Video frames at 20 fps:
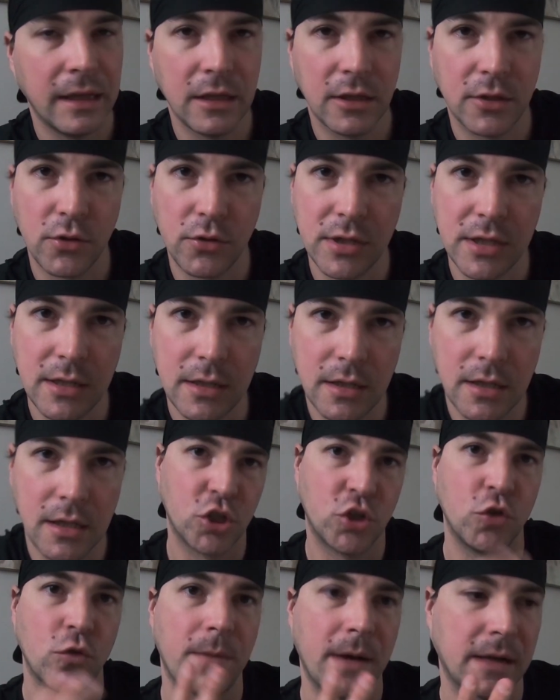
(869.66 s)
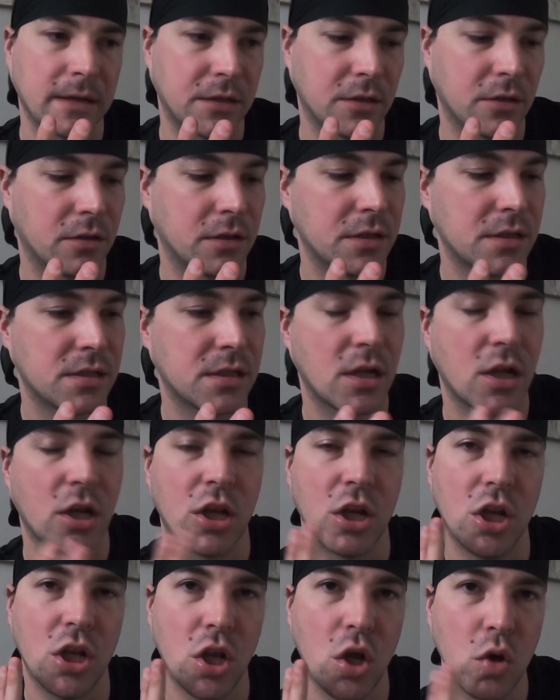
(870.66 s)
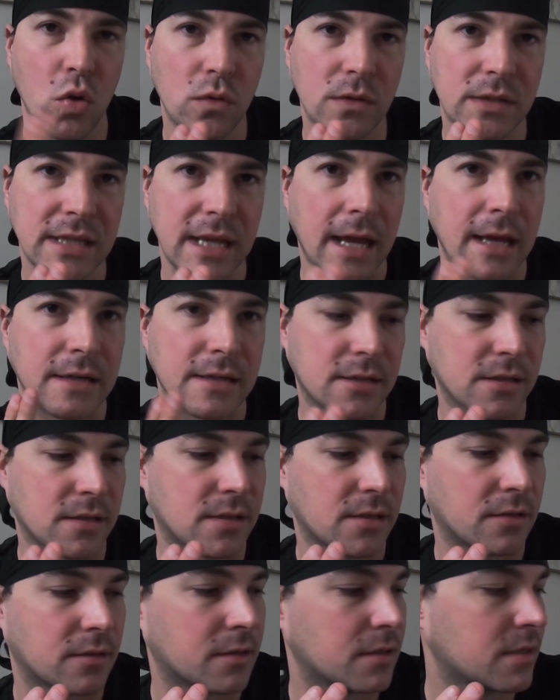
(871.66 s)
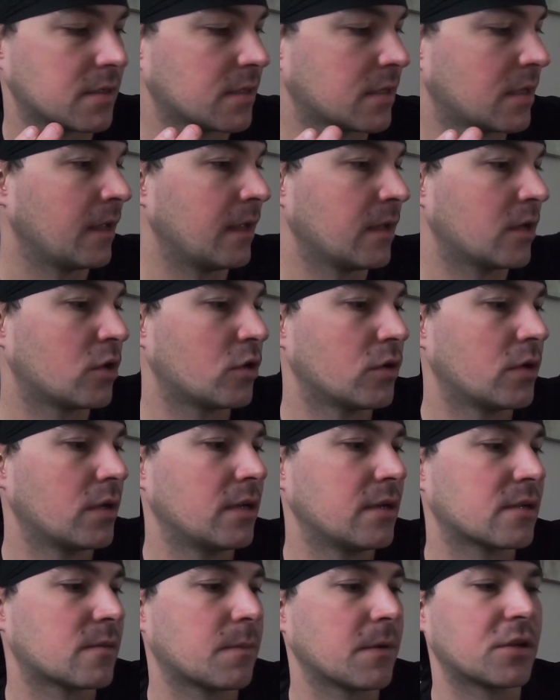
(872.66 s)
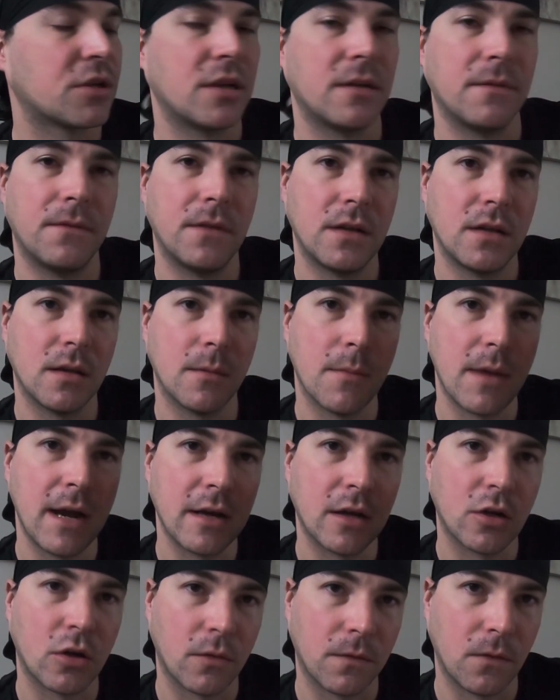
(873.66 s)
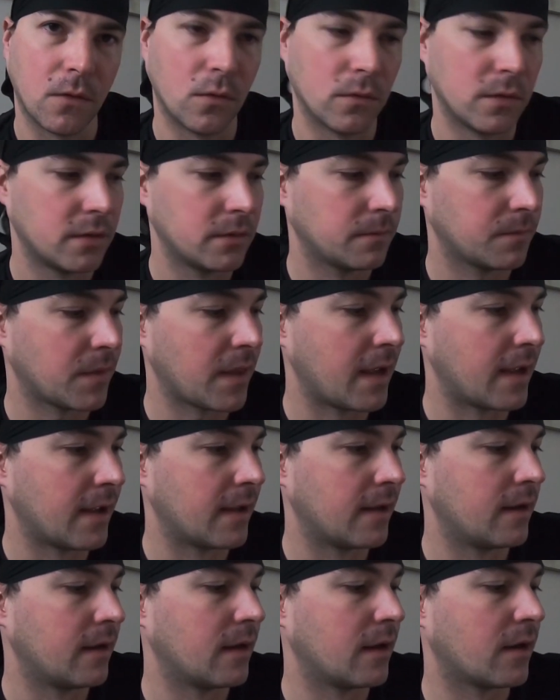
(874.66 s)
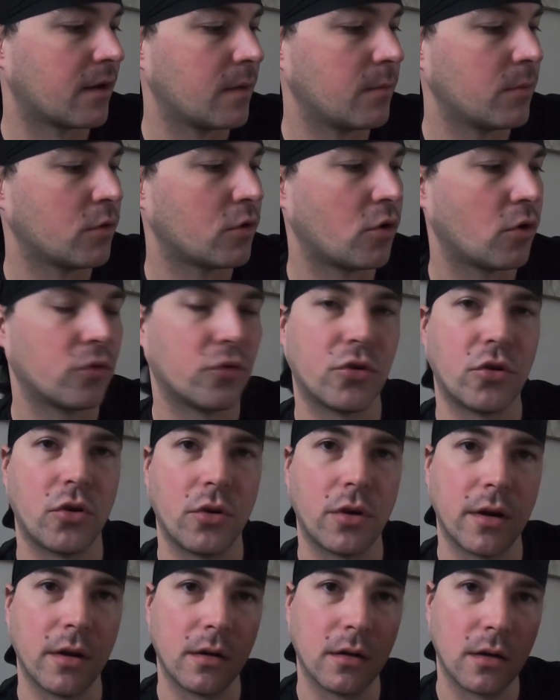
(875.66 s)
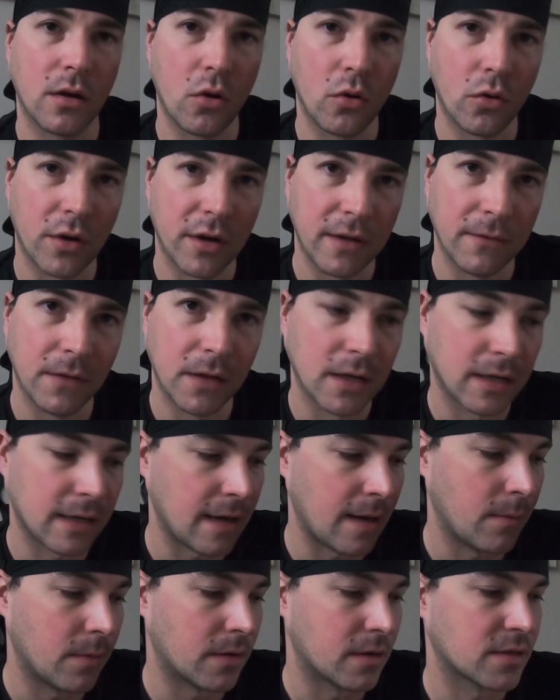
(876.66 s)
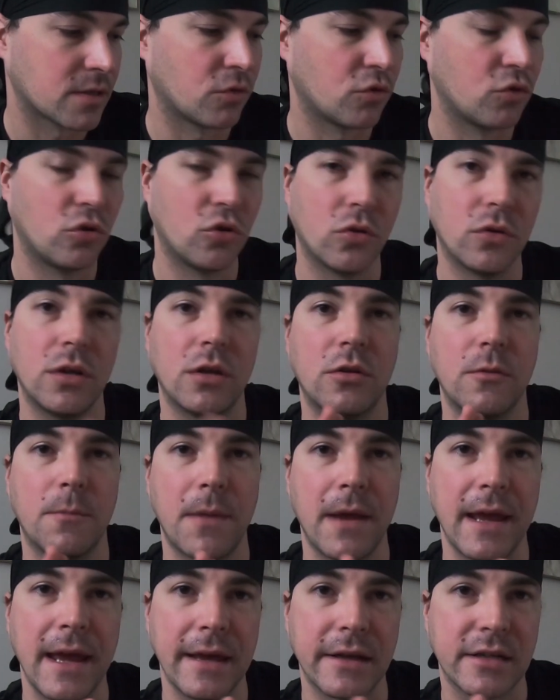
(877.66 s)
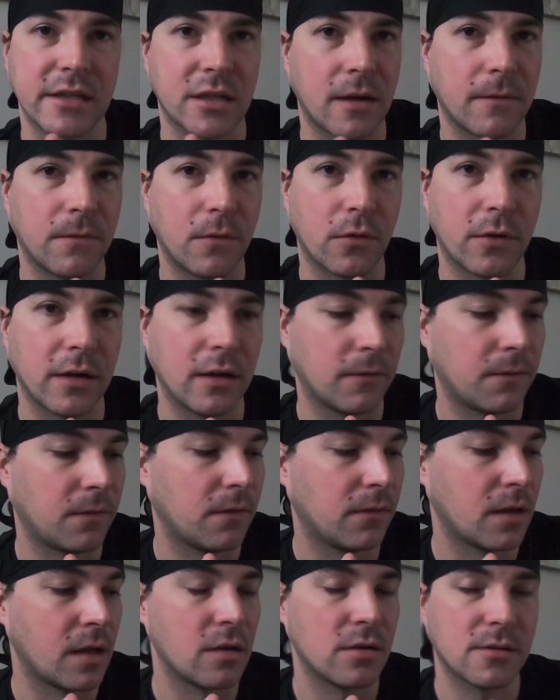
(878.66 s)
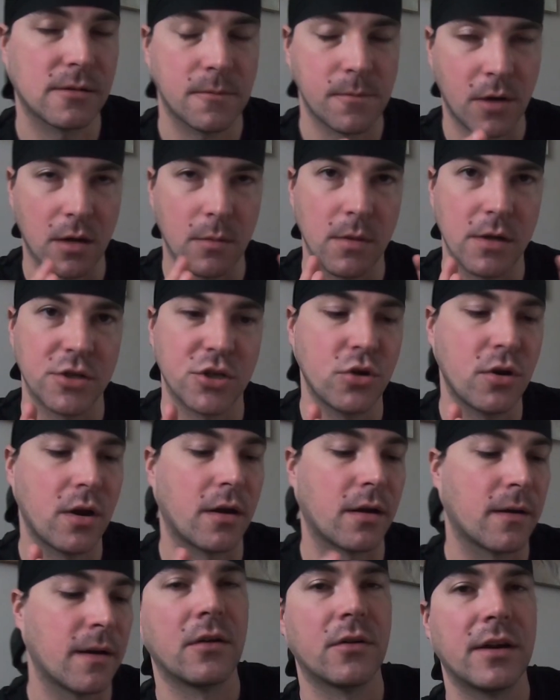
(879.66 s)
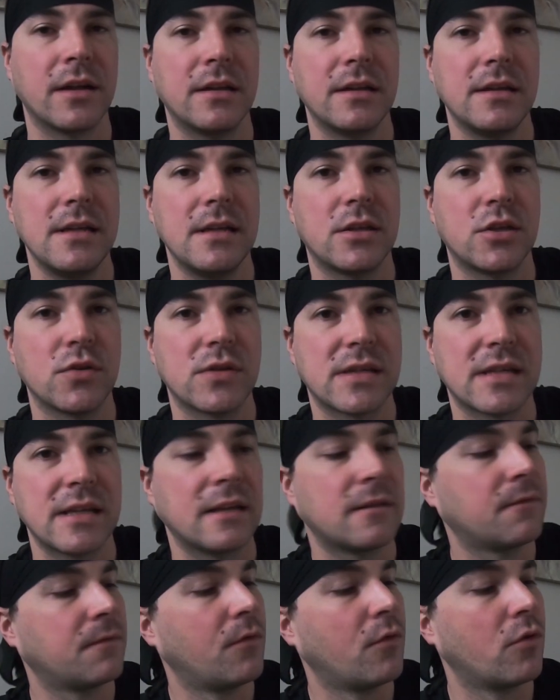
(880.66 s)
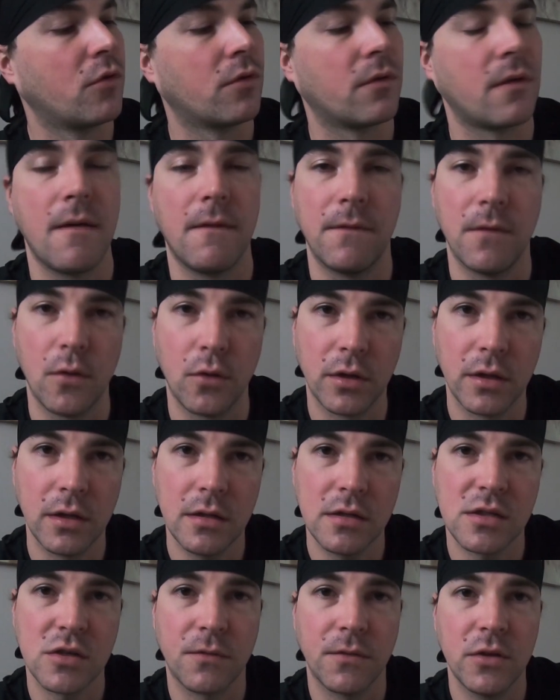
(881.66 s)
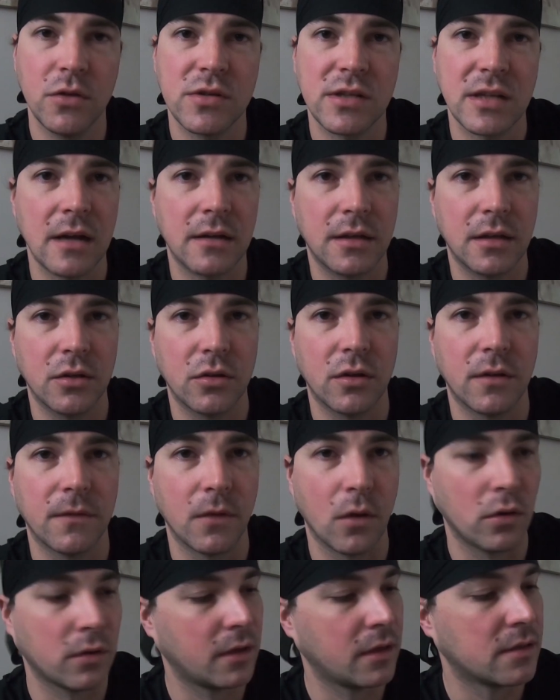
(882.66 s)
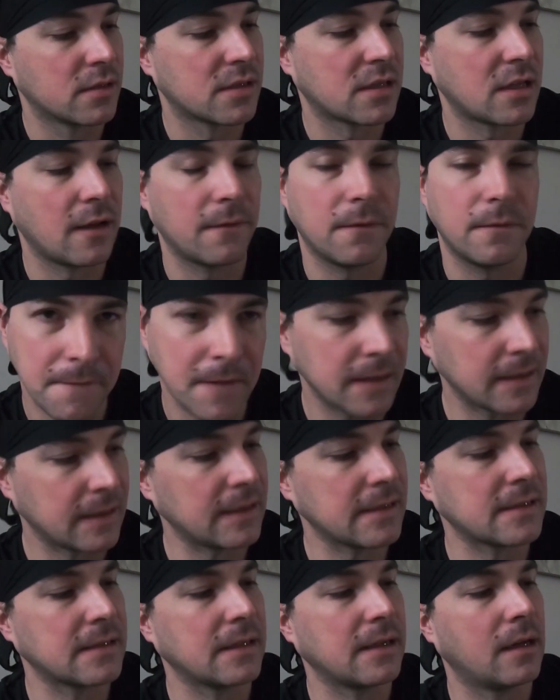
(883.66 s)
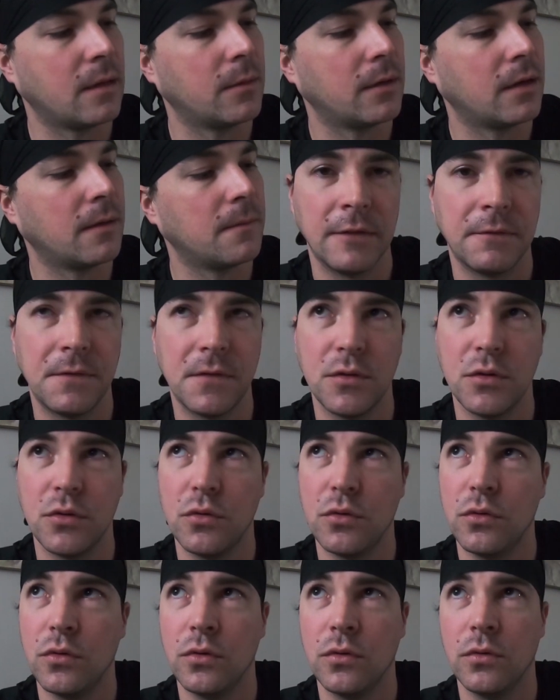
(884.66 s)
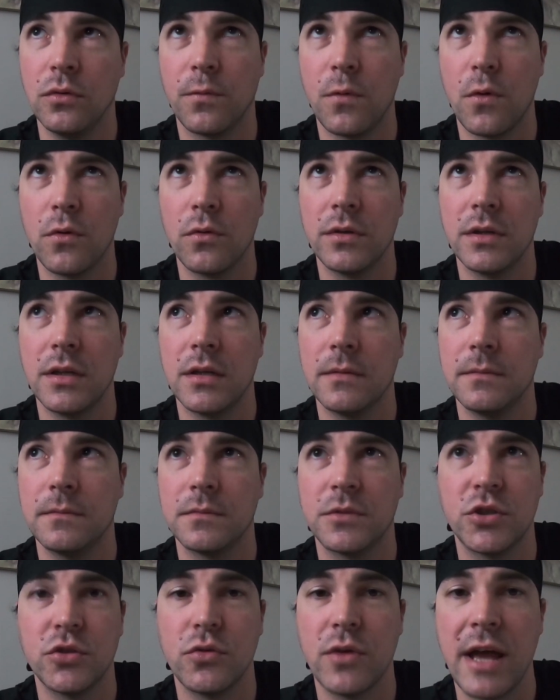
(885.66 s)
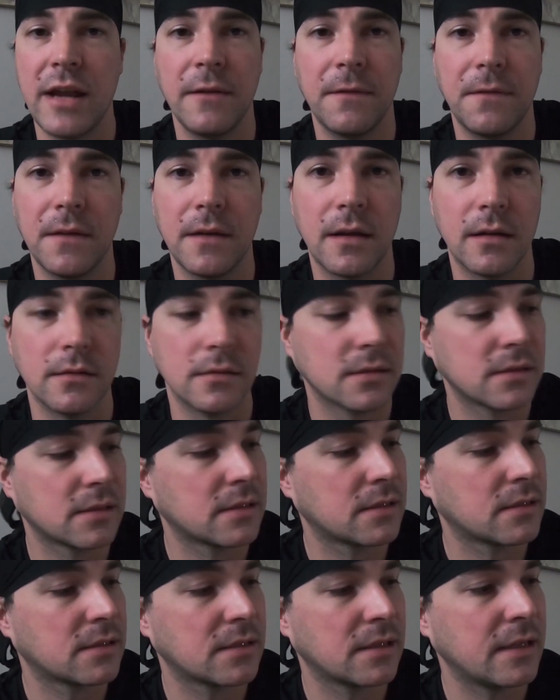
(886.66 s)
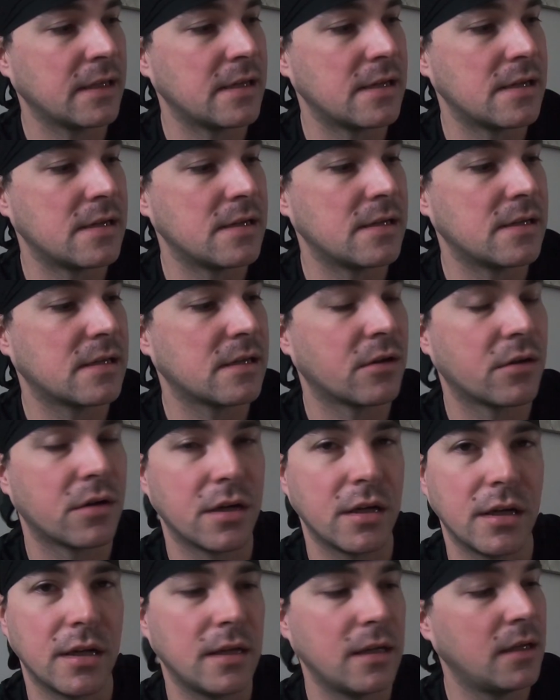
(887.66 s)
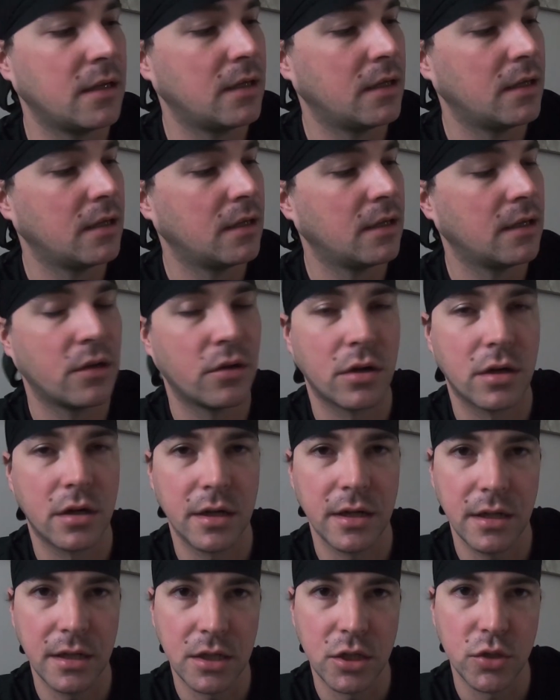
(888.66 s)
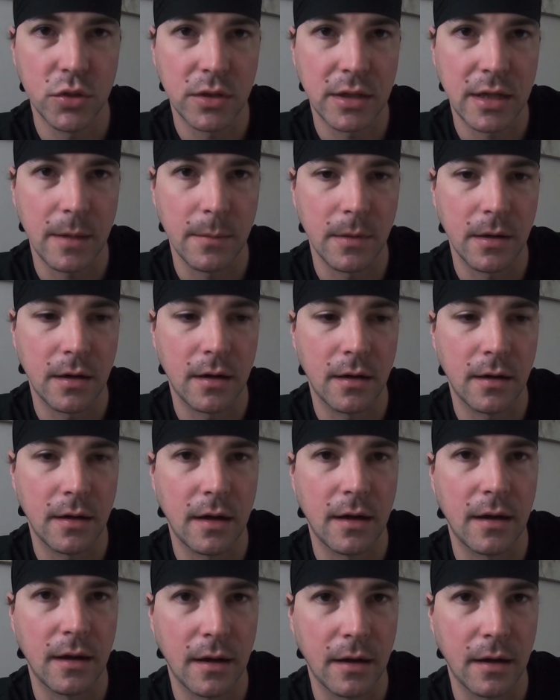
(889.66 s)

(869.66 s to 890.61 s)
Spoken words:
including 2 batteries, loads accessories, including especially with the microphone and remote control already with the camera, so you don't need to pay extra for anything else. Pretty much you are ready to set for a vlogging. So when you're starting to do the vlogging and stuff, fantastic camera. If you won't do anything else, is a really good camera.